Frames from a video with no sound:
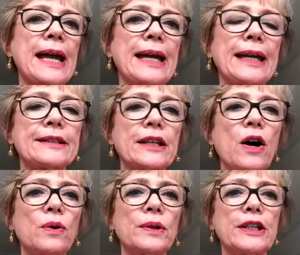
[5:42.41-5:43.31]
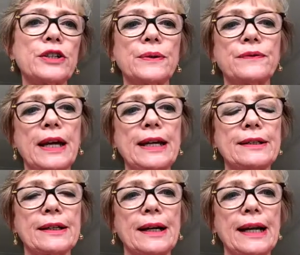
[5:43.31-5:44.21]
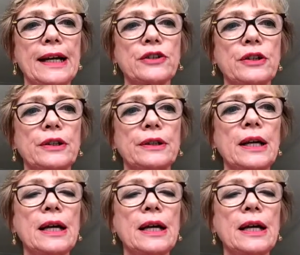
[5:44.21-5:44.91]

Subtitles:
is the whole issue of data collection.